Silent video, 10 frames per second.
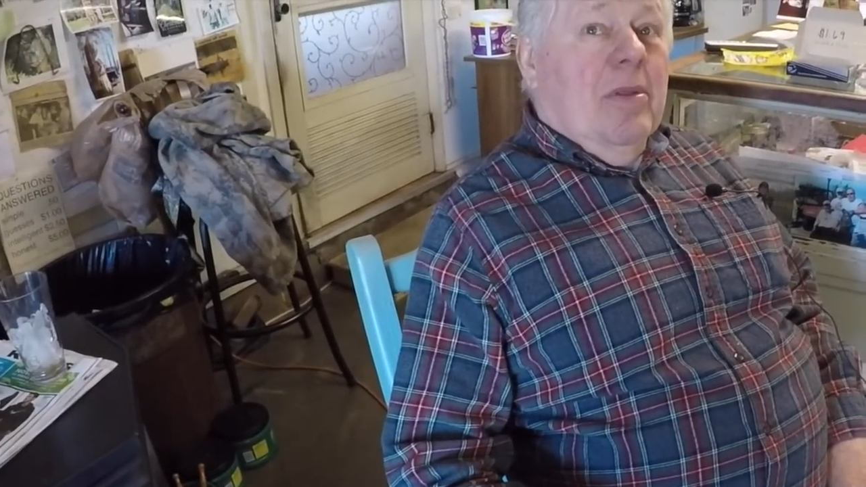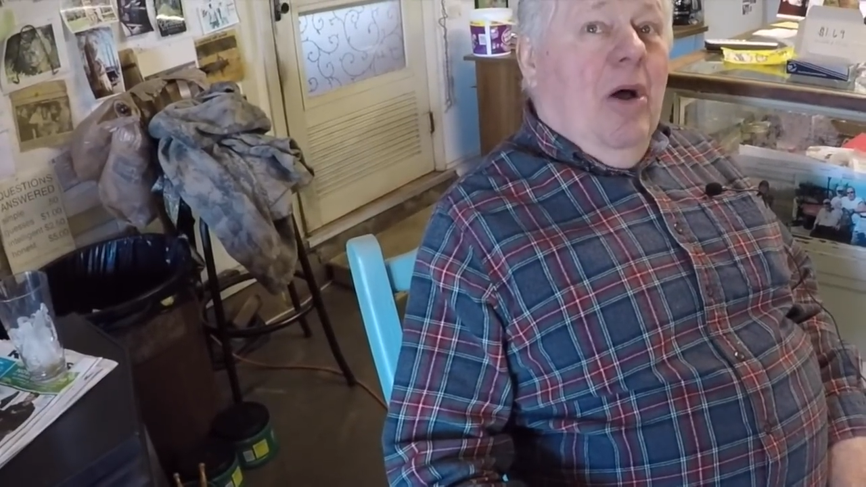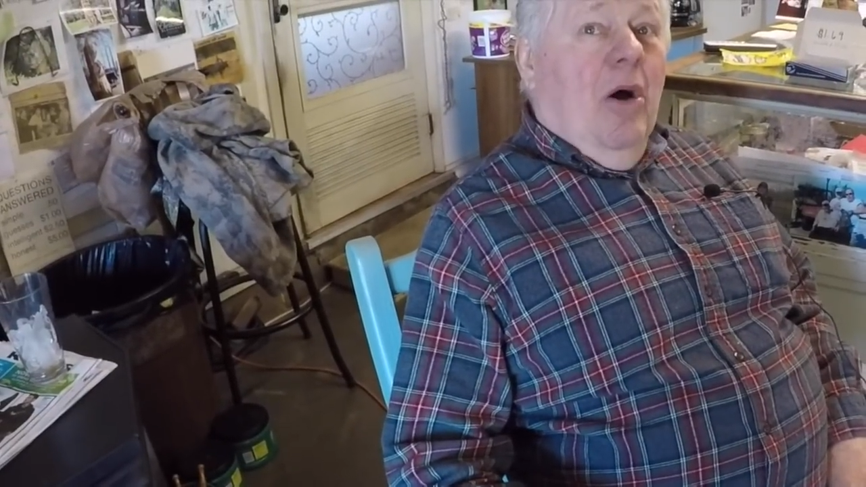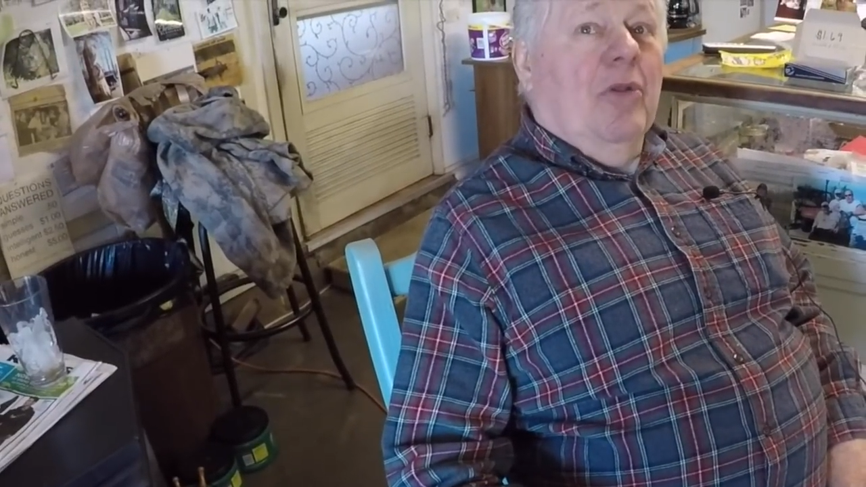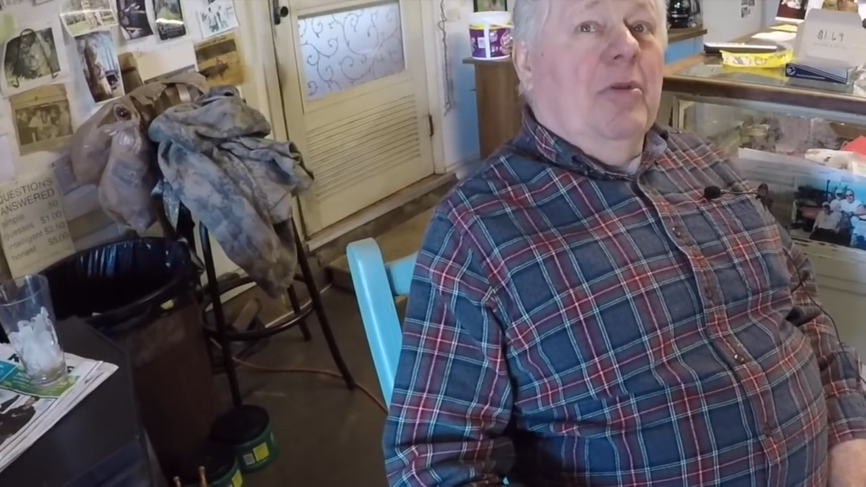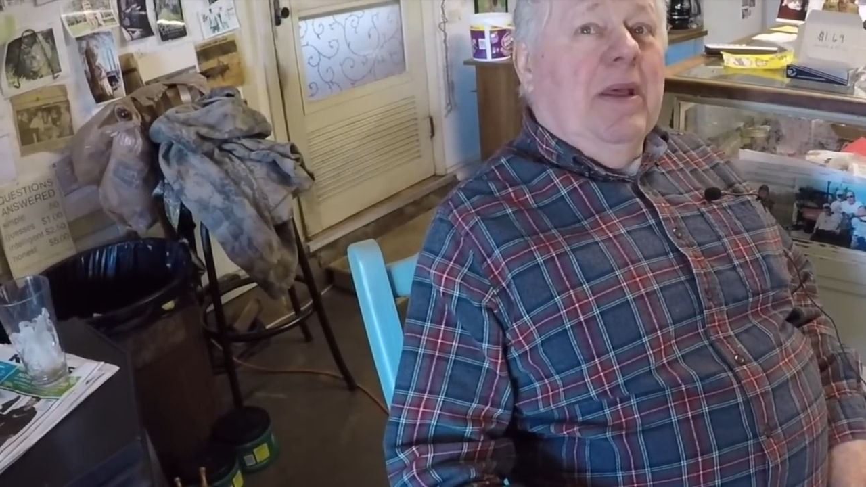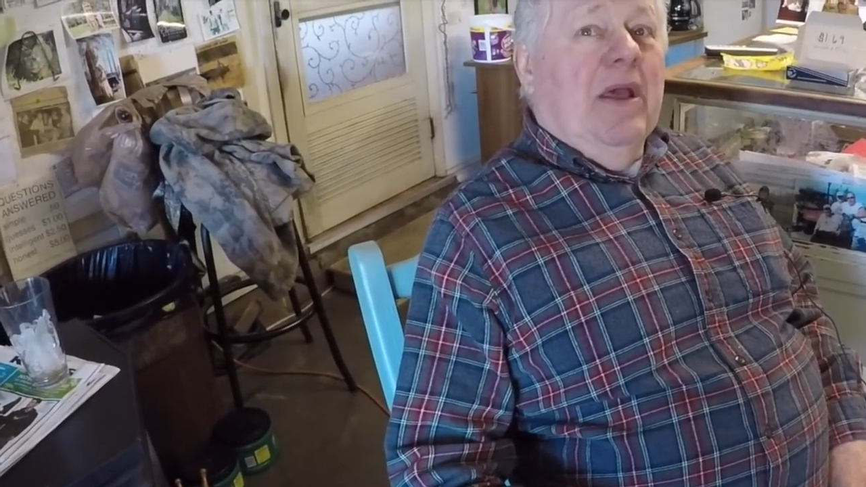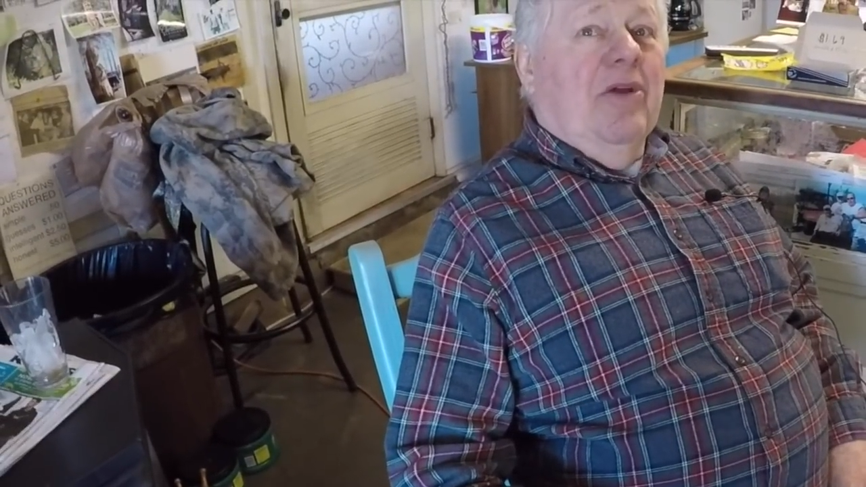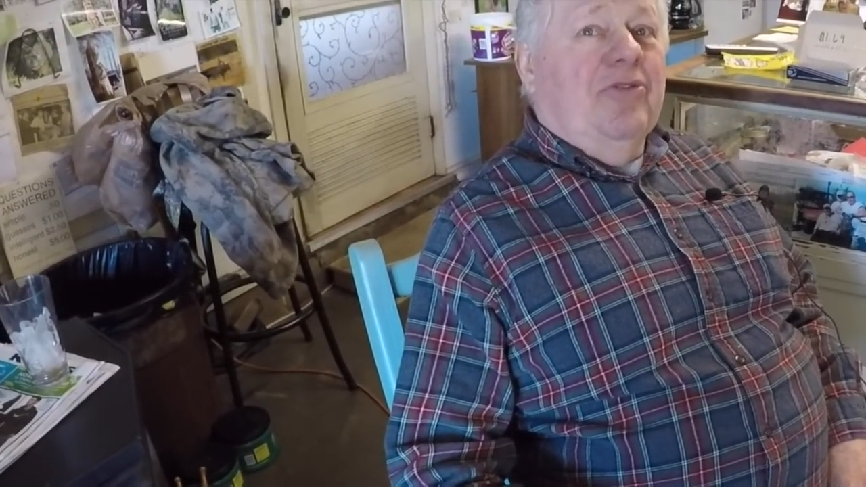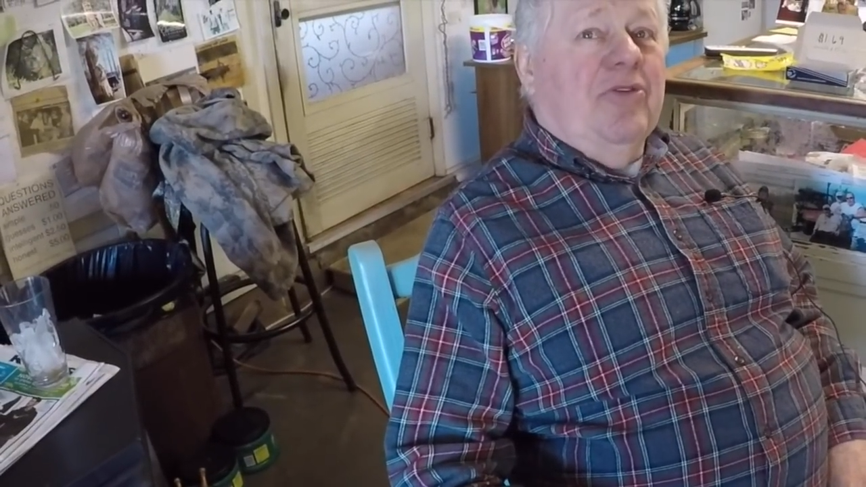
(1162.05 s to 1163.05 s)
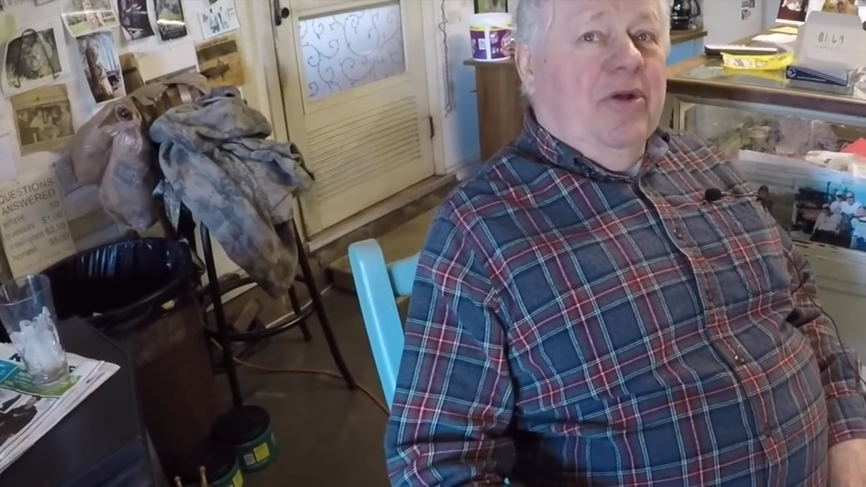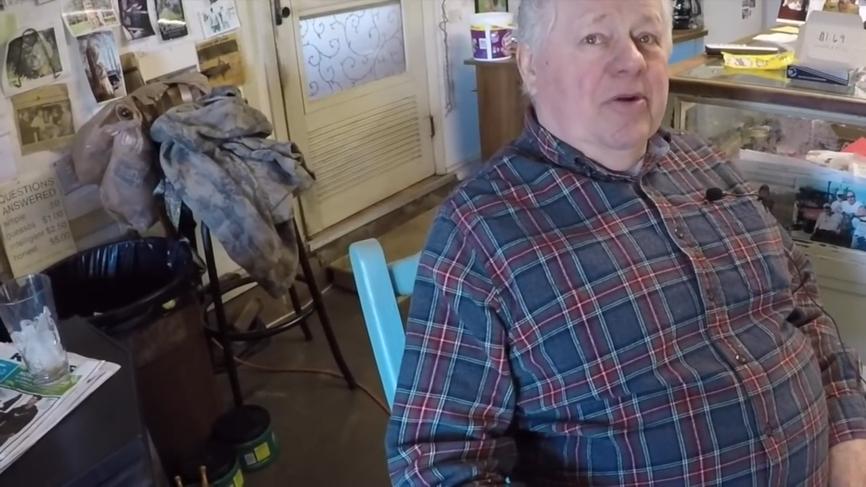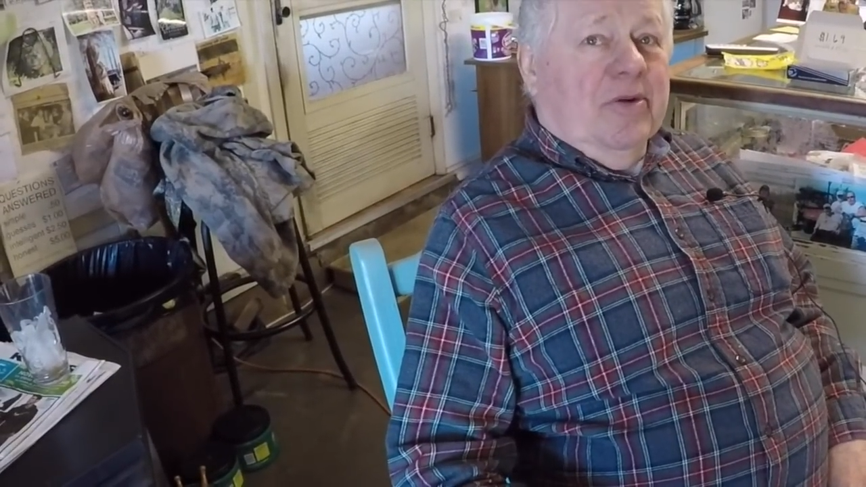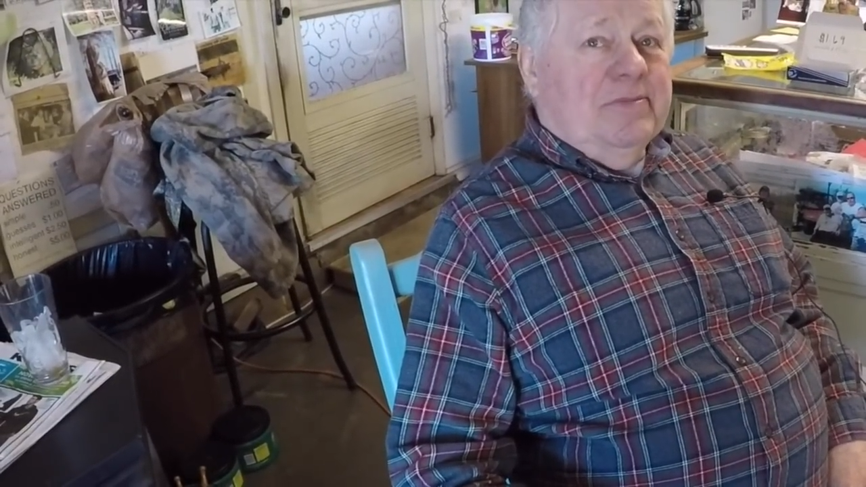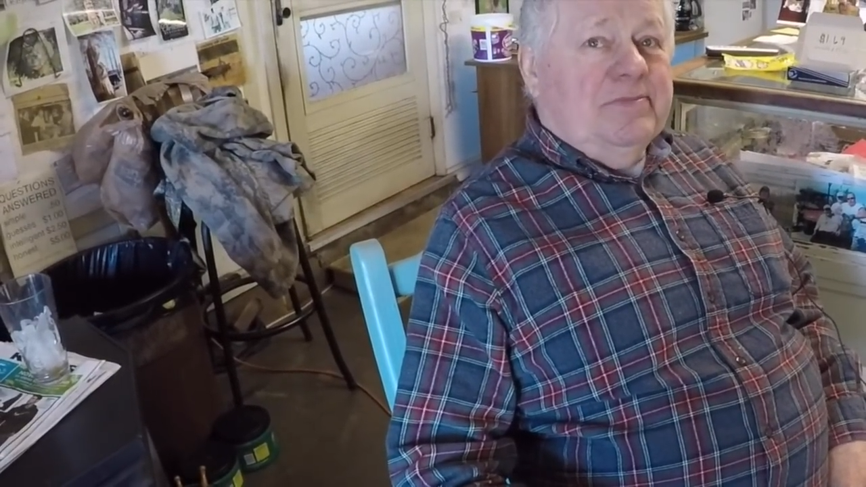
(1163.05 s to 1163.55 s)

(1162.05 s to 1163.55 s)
all the BS you hear.